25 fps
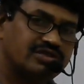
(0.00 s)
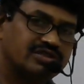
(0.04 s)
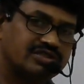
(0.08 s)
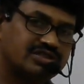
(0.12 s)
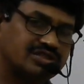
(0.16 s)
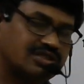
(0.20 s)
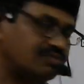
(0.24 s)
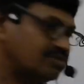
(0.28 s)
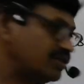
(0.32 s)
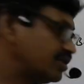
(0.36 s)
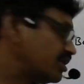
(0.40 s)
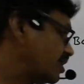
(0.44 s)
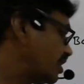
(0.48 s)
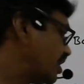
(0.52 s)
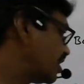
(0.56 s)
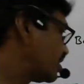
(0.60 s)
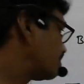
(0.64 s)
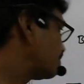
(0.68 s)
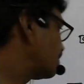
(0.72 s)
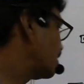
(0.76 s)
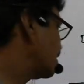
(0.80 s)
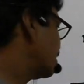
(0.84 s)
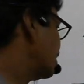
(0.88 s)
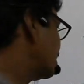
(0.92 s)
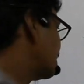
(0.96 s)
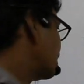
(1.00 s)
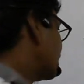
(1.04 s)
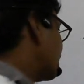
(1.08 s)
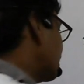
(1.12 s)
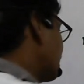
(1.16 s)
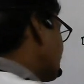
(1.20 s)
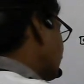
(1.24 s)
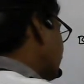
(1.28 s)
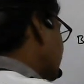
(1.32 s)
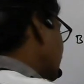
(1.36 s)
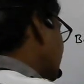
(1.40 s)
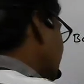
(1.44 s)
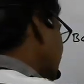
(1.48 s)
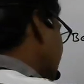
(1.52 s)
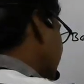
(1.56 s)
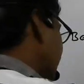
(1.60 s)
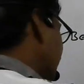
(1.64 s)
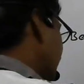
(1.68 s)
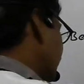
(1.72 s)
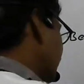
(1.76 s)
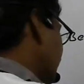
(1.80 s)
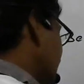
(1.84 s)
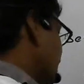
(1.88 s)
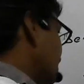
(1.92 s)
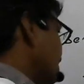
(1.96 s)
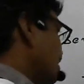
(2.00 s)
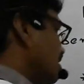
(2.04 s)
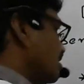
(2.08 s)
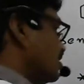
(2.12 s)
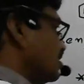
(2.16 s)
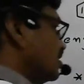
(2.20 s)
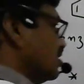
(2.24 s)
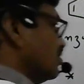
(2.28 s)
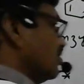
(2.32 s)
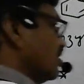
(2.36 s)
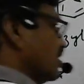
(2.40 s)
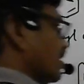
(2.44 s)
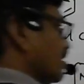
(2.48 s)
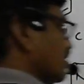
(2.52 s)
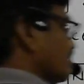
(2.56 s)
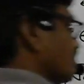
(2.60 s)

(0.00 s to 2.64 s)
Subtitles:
stability as per this statement is given.